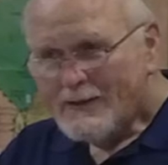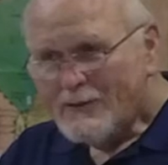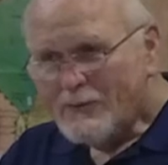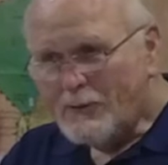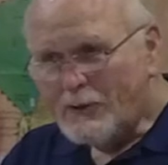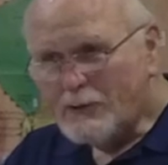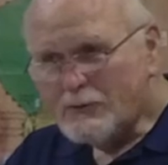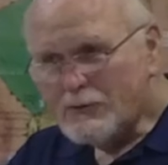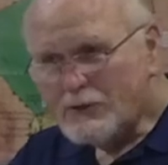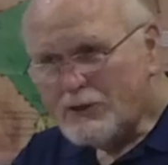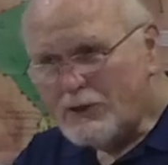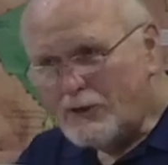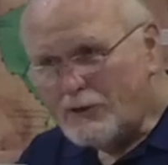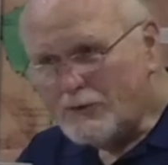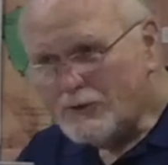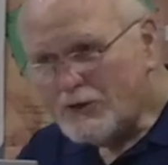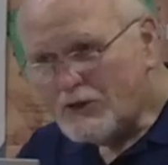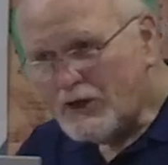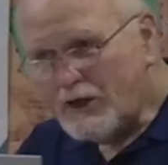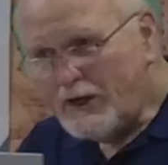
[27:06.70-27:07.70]
What was the
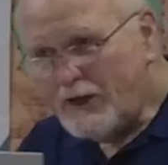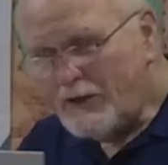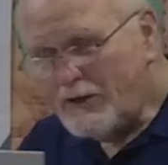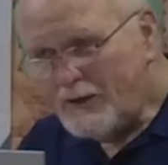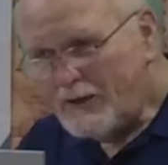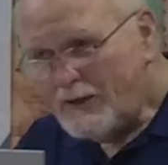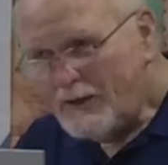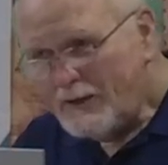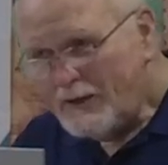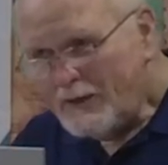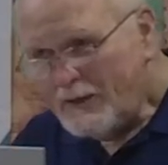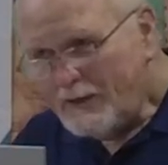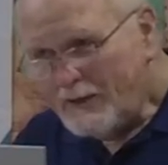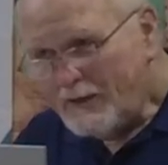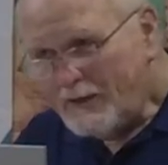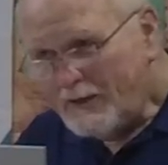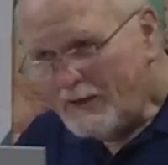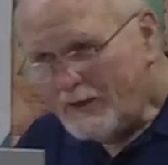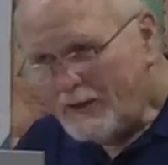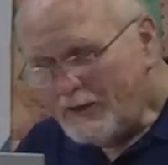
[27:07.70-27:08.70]
old saying?
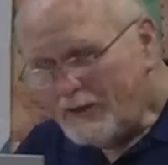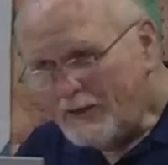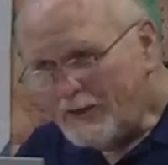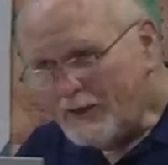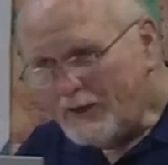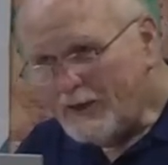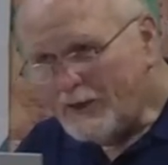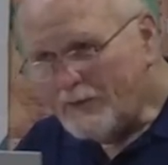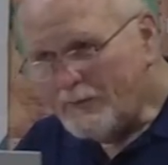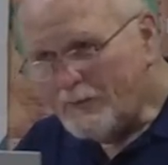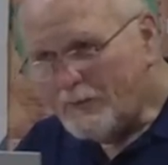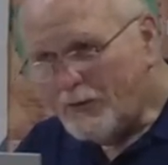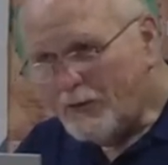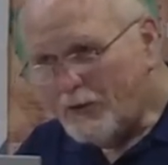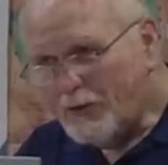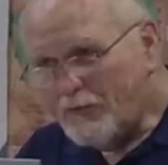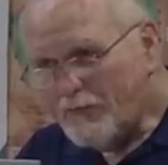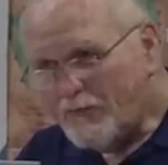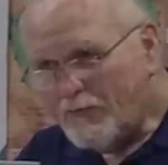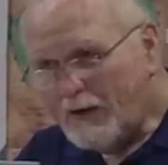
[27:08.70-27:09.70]
You get
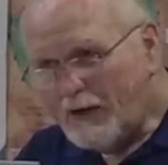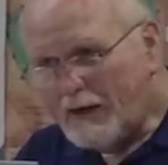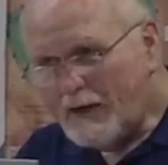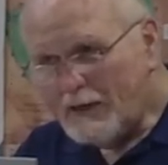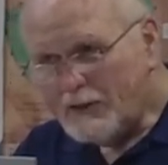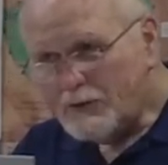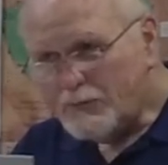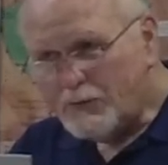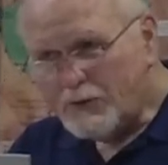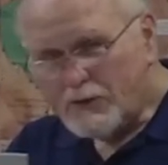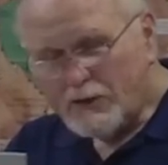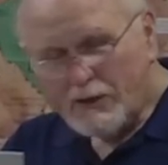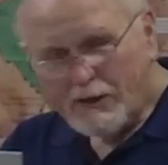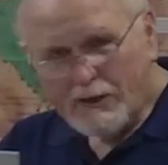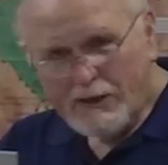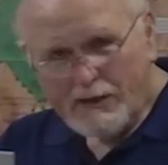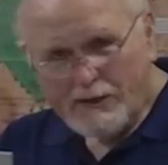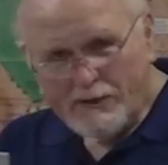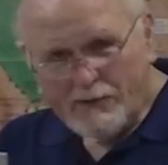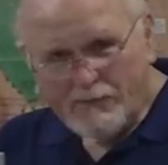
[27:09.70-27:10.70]
more flies with
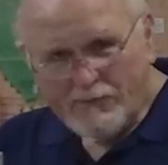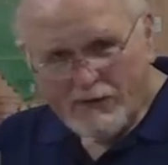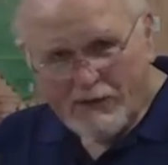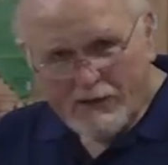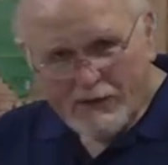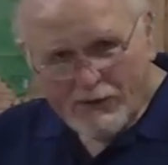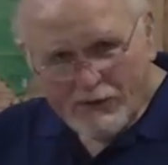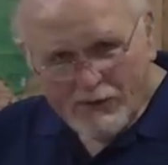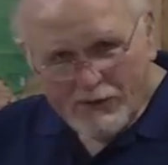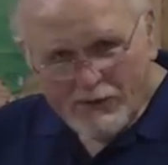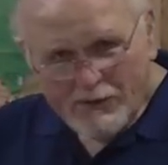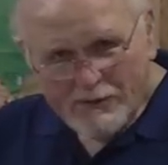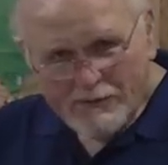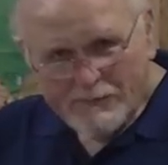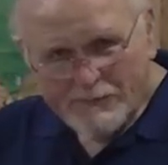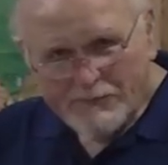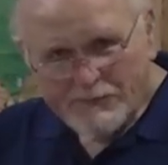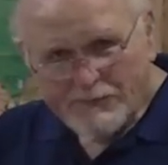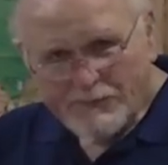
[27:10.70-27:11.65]
honey than vinegar?